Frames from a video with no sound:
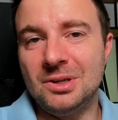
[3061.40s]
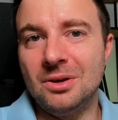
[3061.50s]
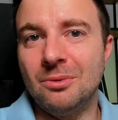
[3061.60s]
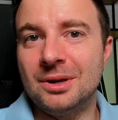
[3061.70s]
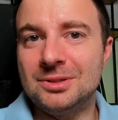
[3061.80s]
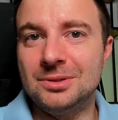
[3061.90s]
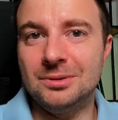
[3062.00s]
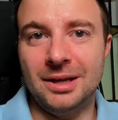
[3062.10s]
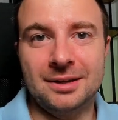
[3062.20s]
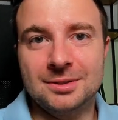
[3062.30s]
you know what to
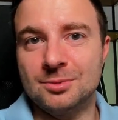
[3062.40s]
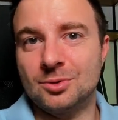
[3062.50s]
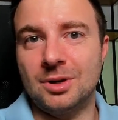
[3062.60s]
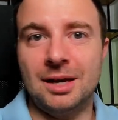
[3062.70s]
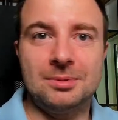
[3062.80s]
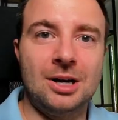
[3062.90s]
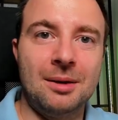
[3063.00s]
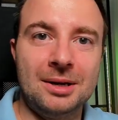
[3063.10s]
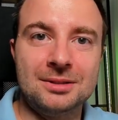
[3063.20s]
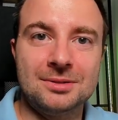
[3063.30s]
do. Like, subscribe,
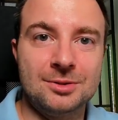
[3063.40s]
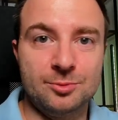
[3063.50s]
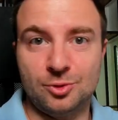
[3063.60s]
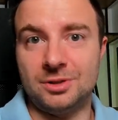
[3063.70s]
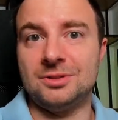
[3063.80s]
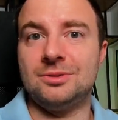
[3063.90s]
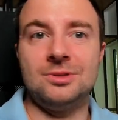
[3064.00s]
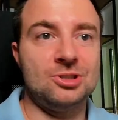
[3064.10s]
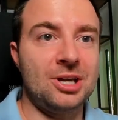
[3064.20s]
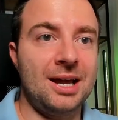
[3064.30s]
comment,
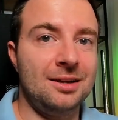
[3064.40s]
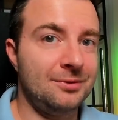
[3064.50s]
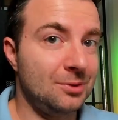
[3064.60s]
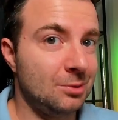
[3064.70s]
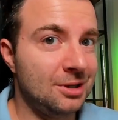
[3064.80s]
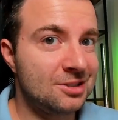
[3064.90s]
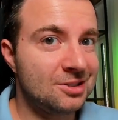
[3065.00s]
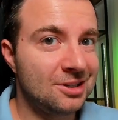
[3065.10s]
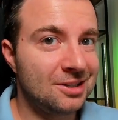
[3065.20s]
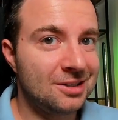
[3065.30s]
support the channel if you
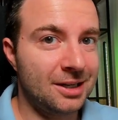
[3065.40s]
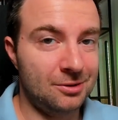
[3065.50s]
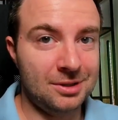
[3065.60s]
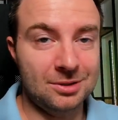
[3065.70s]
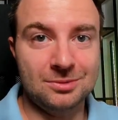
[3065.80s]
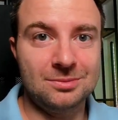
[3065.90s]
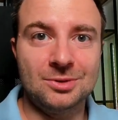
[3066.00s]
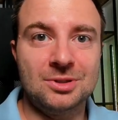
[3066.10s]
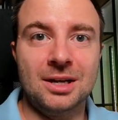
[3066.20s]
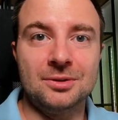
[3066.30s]
wish. I don't need
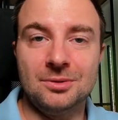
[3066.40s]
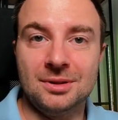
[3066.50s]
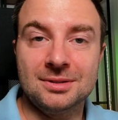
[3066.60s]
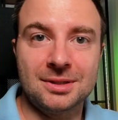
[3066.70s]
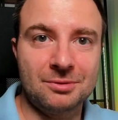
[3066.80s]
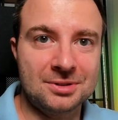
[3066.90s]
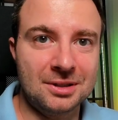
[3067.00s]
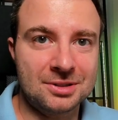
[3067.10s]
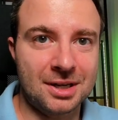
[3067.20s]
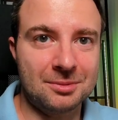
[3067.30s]
to tell you this every
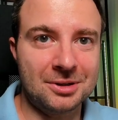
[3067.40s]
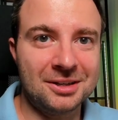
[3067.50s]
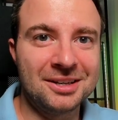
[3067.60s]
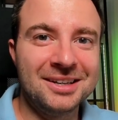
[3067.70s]
single time, right?